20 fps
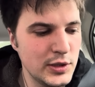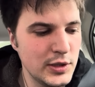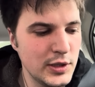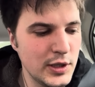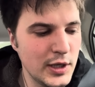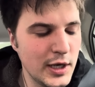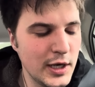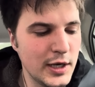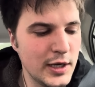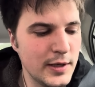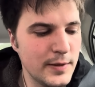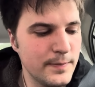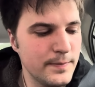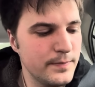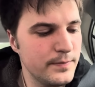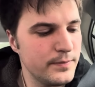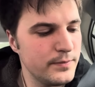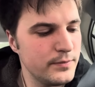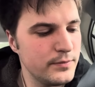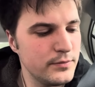
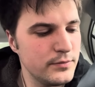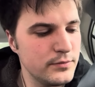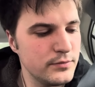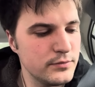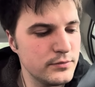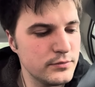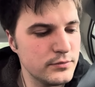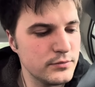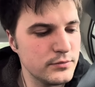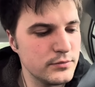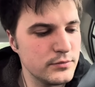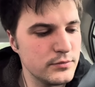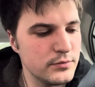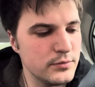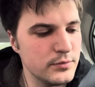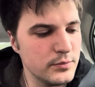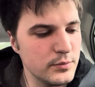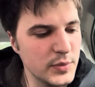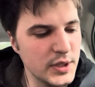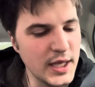
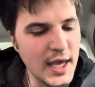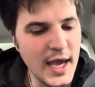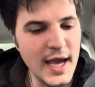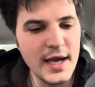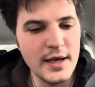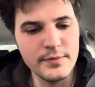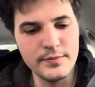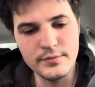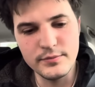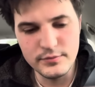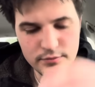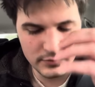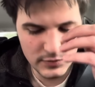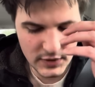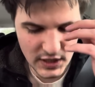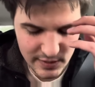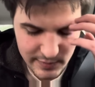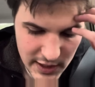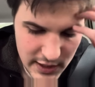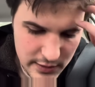But yeah,
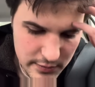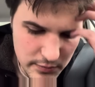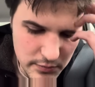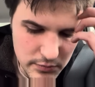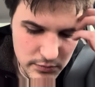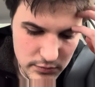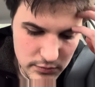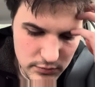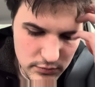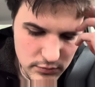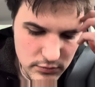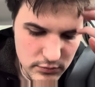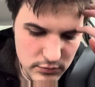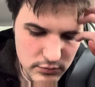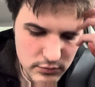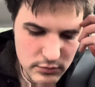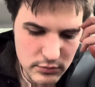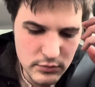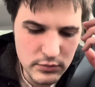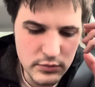I mean,
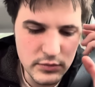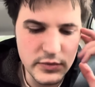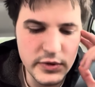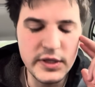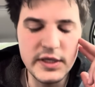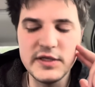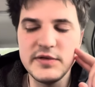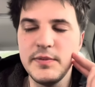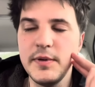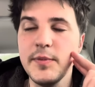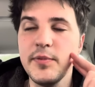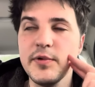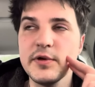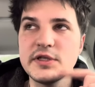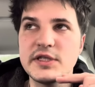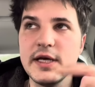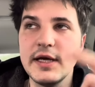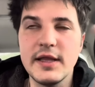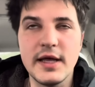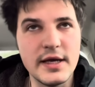these people
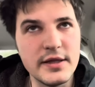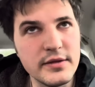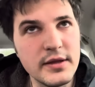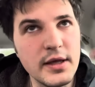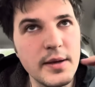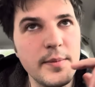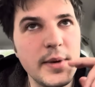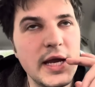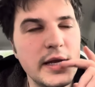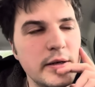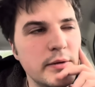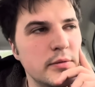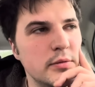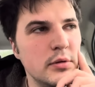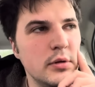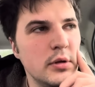say that they made